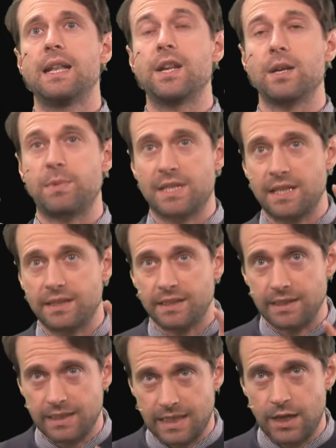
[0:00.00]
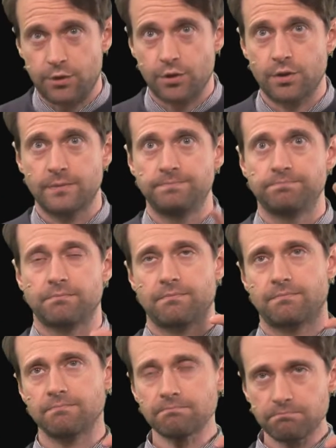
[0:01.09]
representing the error
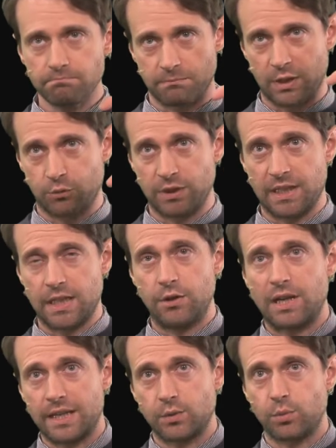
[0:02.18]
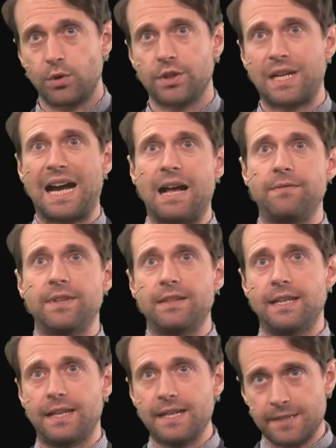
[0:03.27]
between the neural network and the
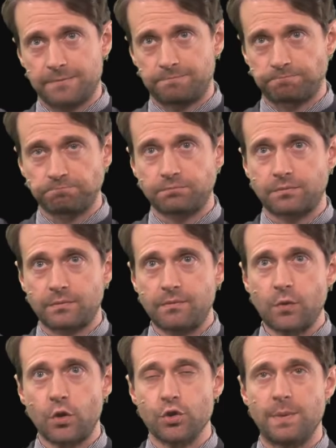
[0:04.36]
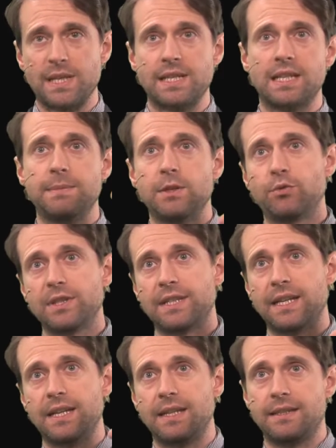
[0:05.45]
DNS. So basically between
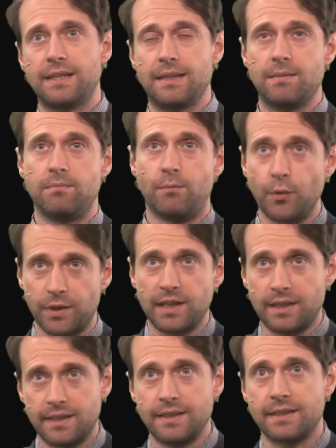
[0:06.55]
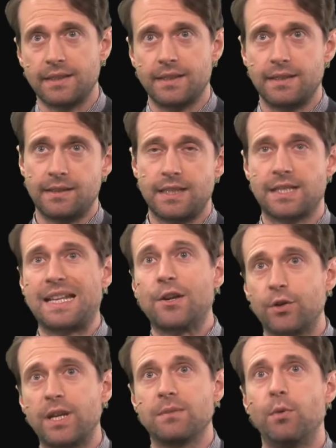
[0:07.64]
the model, the
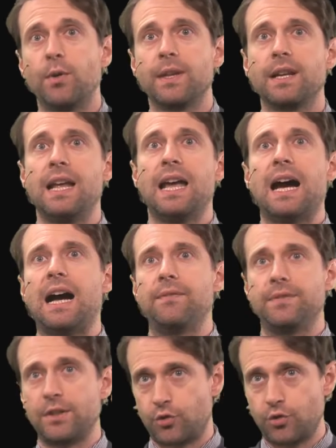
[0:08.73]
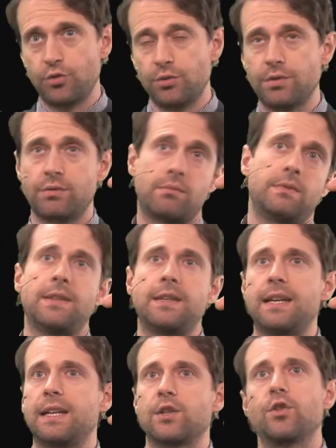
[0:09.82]
surrogate model, and the truth, the
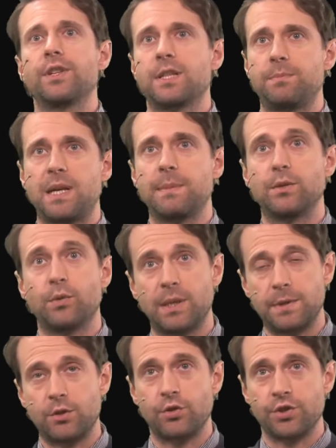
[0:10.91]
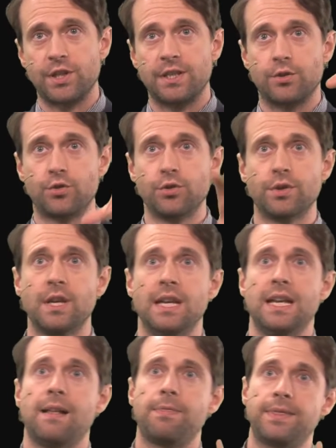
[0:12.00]
DNS or the experiment, whatever you consider the truth,
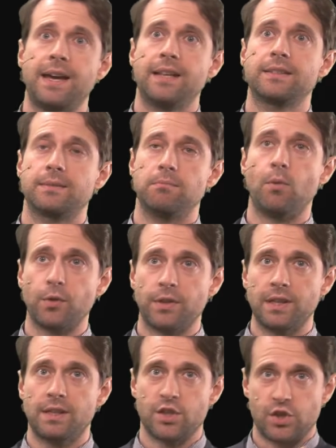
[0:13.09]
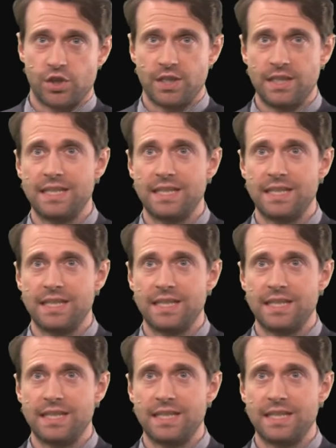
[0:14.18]
that model G